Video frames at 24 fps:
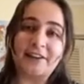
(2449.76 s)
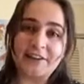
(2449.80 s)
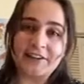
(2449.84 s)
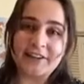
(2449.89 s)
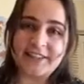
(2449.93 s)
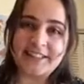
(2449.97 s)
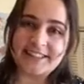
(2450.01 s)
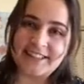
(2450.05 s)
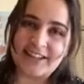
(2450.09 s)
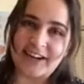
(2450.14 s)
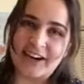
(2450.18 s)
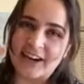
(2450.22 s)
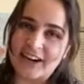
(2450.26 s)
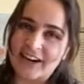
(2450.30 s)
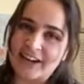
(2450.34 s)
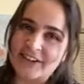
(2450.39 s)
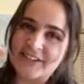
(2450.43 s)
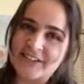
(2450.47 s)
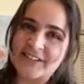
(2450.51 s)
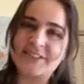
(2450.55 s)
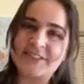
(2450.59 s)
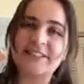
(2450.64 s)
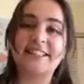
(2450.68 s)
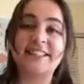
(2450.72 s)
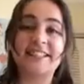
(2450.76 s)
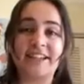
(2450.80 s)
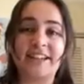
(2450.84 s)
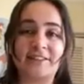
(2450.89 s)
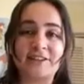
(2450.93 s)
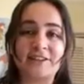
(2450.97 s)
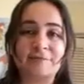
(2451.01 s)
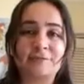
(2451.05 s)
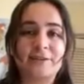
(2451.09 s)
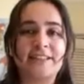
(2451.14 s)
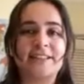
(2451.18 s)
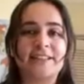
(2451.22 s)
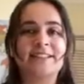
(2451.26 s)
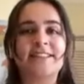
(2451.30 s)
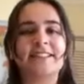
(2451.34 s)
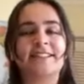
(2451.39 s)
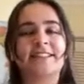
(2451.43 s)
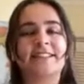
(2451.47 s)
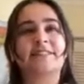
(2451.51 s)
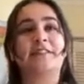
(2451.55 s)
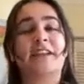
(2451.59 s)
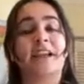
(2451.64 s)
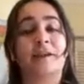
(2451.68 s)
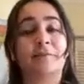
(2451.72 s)
good terms with the government.
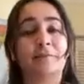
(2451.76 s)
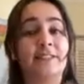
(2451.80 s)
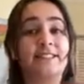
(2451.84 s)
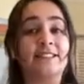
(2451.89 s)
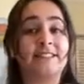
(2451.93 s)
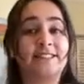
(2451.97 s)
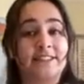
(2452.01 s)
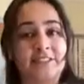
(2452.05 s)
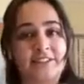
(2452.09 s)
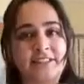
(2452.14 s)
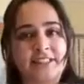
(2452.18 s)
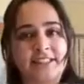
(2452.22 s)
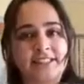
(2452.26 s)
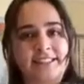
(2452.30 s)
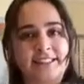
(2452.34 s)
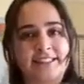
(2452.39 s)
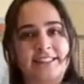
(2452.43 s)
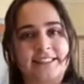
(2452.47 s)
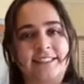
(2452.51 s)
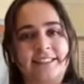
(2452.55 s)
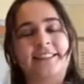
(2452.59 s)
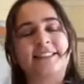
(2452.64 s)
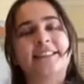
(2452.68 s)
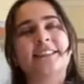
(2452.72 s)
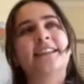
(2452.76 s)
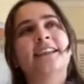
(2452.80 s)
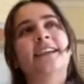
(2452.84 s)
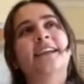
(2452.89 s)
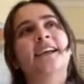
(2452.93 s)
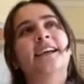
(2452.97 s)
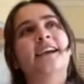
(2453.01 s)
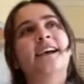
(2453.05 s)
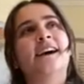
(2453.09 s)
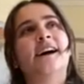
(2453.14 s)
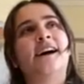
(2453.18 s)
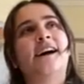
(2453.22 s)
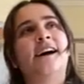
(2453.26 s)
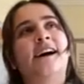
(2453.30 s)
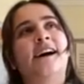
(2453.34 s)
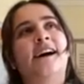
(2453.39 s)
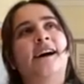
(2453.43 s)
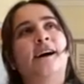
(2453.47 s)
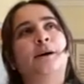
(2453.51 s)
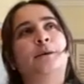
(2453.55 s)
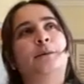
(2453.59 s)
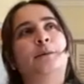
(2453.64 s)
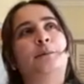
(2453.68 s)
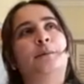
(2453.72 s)
Family still isn't,
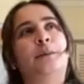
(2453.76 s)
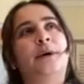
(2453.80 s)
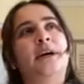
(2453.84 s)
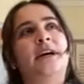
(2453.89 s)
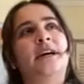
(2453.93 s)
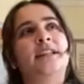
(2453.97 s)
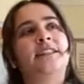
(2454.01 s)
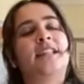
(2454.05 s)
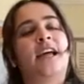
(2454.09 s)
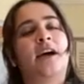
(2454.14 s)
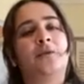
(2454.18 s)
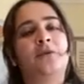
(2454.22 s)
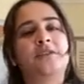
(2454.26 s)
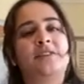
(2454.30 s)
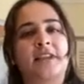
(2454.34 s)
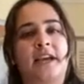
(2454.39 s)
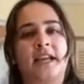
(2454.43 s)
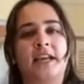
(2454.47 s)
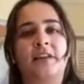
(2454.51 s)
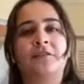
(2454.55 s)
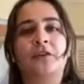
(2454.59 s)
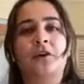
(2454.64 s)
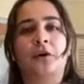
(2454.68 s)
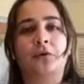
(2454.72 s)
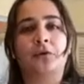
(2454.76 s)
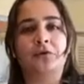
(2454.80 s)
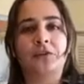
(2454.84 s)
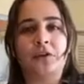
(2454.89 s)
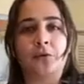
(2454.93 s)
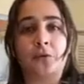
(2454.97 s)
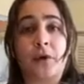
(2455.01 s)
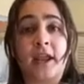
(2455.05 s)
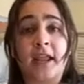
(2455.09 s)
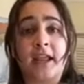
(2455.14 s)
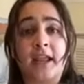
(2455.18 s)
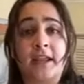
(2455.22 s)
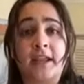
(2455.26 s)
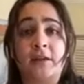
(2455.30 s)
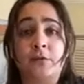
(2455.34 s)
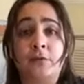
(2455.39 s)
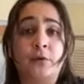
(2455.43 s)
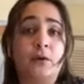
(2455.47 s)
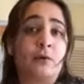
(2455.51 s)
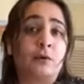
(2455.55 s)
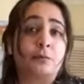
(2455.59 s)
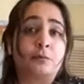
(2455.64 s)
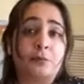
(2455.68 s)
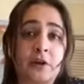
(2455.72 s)
but that was kind of the only way.
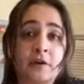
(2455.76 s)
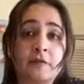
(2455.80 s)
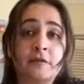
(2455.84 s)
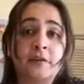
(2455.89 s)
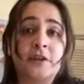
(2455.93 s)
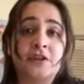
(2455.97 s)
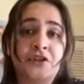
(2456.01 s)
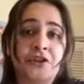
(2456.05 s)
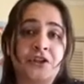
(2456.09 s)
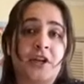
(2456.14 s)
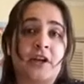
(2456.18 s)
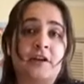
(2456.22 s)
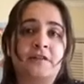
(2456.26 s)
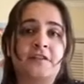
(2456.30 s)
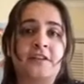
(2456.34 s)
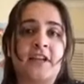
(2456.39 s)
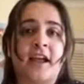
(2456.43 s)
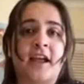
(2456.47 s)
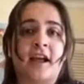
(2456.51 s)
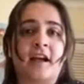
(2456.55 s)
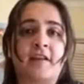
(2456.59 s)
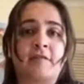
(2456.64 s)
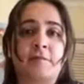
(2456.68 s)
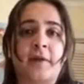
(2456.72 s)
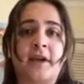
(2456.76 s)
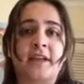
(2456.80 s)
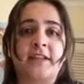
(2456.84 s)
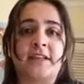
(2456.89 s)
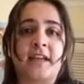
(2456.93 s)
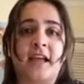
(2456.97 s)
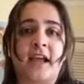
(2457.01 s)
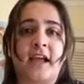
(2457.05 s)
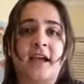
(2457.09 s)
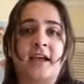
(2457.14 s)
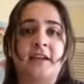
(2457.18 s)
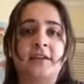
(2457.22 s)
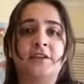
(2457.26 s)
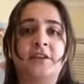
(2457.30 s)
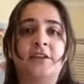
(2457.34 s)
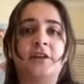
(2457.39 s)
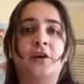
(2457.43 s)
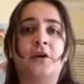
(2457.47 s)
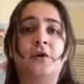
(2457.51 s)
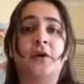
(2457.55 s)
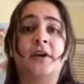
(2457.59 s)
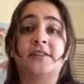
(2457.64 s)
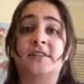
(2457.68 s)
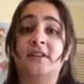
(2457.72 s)
We were privileged enough to have my dad, you
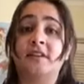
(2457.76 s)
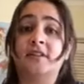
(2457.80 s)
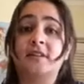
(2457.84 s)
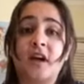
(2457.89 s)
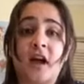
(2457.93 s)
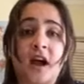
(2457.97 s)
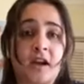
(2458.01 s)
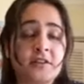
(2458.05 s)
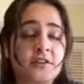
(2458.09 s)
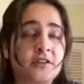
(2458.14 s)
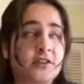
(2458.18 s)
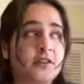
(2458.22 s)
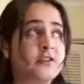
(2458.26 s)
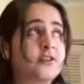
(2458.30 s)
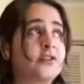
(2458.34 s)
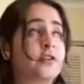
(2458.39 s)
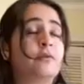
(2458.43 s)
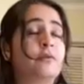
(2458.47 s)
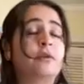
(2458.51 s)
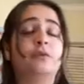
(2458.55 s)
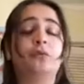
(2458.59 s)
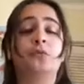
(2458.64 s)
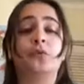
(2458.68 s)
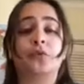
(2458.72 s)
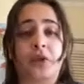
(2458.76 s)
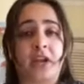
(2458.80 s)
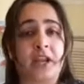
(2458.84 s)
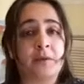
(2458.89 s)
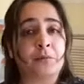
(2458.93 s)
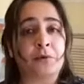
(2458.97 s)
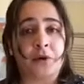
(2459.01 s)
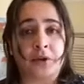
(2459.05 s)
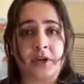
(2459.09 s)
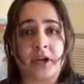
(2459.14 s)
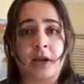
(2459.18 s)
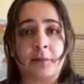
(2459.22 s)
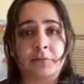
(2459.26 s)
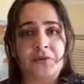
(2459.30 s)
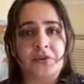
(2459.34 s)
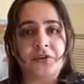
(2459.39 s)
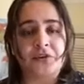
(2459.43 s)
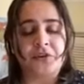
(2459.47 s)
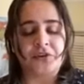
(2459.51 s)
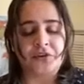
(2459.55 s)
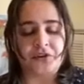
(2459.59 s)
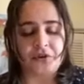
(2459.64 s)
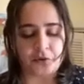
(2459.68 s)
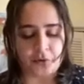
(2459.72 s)
know, as a doctor, so we were able to come to
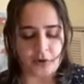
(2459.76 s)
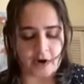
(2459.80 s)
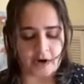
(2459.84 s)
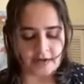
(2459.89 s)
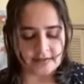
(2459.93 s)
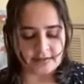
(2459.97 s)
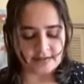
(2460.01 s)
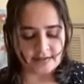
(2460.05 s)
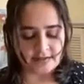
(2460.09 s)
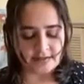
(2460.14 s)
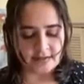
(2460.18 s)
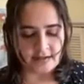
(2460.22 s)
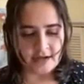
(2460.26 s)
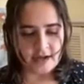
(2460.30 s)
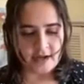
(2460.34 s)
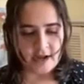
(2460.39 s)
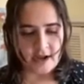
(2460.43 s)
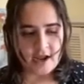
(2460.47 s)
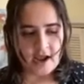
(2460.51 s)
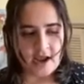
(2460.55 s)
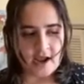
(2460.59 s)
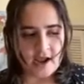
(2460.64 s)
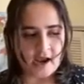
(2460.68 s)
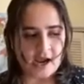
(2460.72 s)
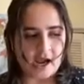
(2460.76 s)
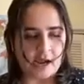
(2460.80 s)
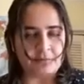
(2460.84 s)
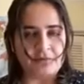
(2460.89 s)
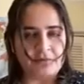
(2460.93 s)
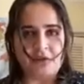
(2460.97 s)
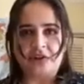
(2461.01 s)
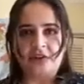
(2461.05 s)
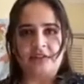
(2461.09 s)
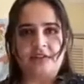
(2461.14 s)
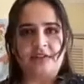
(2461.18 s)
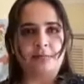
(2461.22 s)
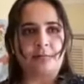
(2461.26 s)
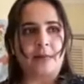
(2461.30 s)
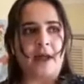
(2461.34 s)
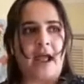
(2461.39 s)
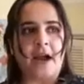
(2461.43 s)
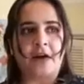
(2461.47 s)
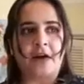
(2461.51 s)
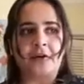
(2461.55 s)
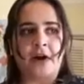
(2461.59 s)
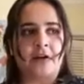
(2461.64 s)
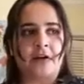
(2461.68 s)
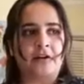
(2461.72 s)
the U.S. So just the
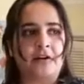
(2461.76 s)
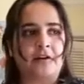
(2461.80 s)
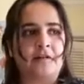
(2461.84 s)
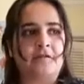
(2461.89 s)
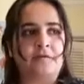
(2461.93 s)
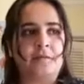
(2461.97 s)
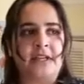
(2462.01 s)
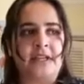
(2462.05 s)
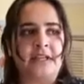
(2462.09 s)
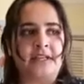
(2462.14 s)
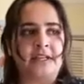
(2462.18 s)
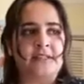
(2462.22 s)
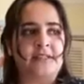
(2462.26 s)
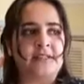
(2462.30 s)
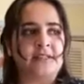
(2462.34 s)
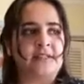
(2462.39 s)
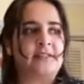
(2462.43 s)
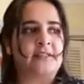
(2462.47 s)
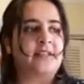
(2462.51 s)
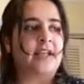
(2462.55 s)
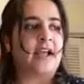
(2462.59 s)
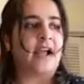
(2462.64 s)
background of me is, yeah,